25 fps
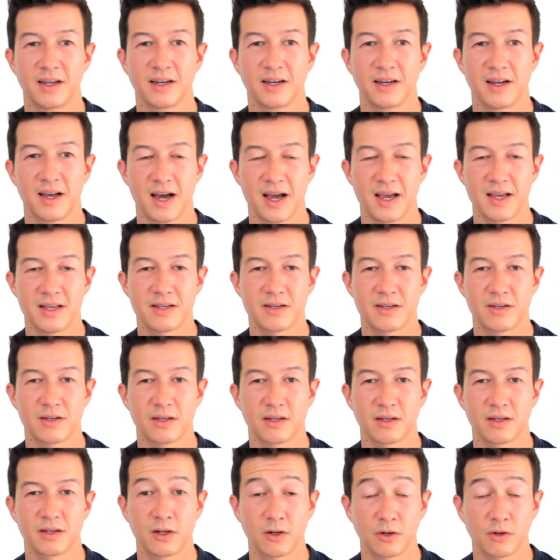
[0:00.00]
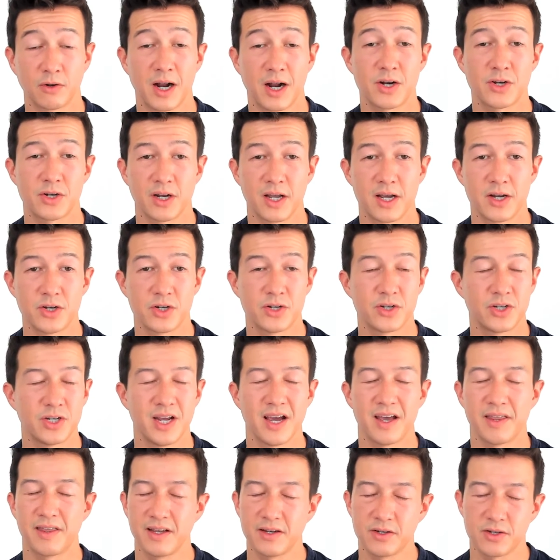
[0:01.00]
Nice. Congratulations.
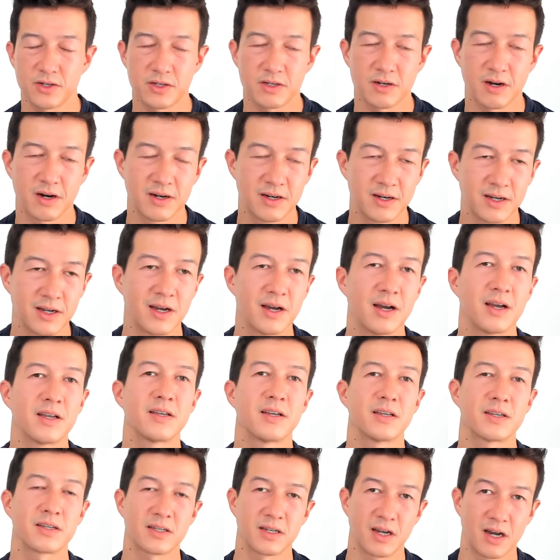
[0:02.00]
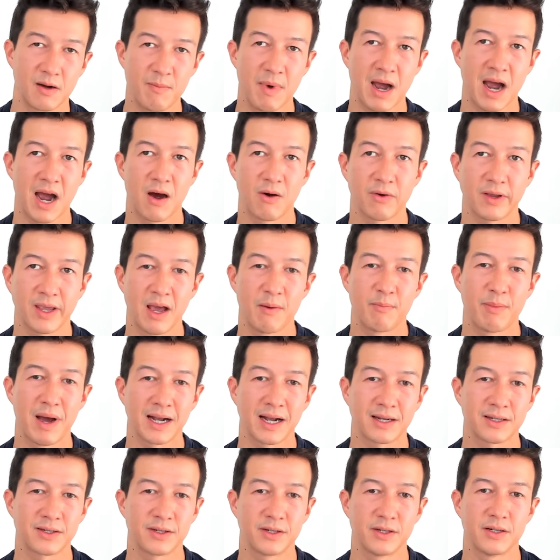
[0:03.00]
Yeah, things are starting to somehow get
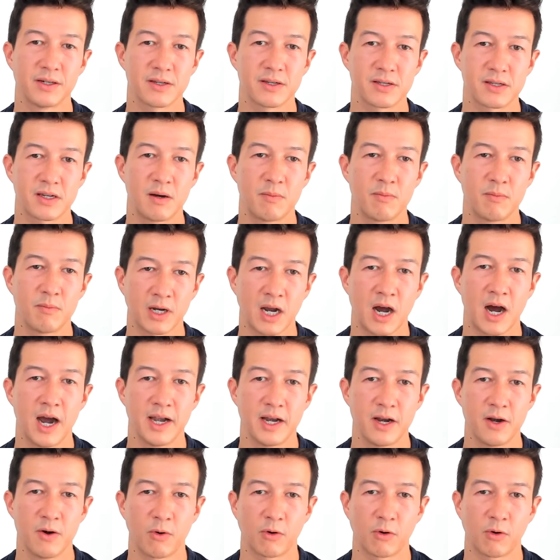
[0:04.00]
back to some kind of